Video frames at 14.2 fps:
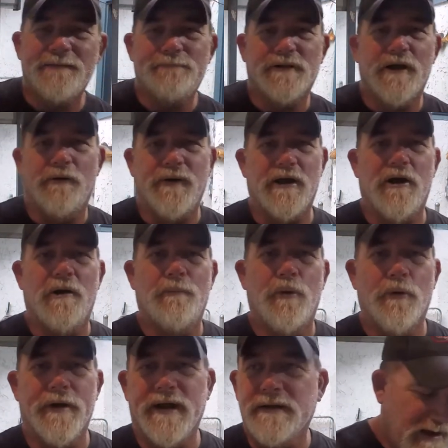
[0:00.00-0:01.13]
and blowing all
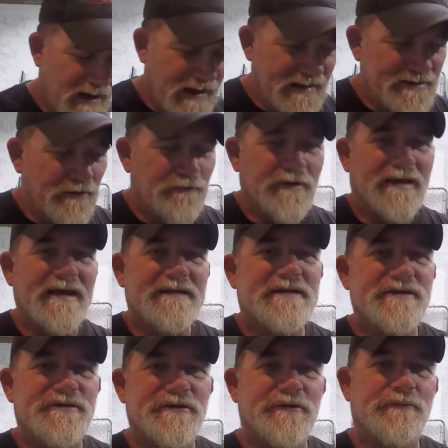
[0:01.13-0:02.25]
morning. I don't get to
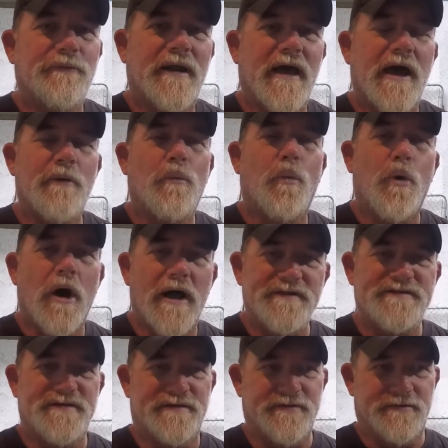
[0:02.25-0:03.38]
do what I want
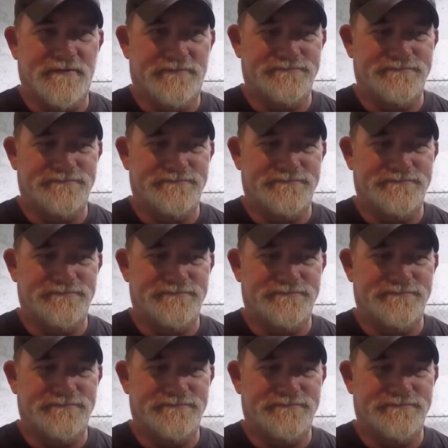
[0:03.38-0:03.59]
to do.